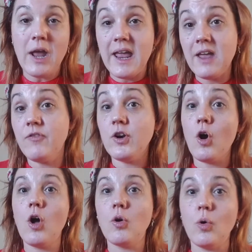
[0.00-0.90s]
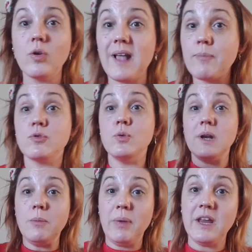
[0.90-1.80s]
If it all goes
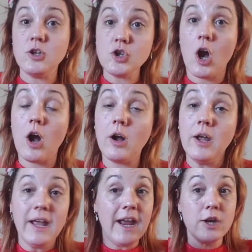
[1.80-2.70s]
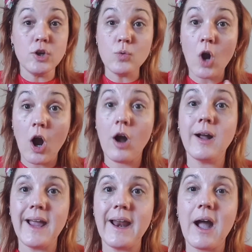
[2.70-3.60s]
absolutely Pete-tong and you can't
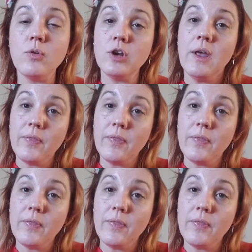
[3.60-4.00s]
get out,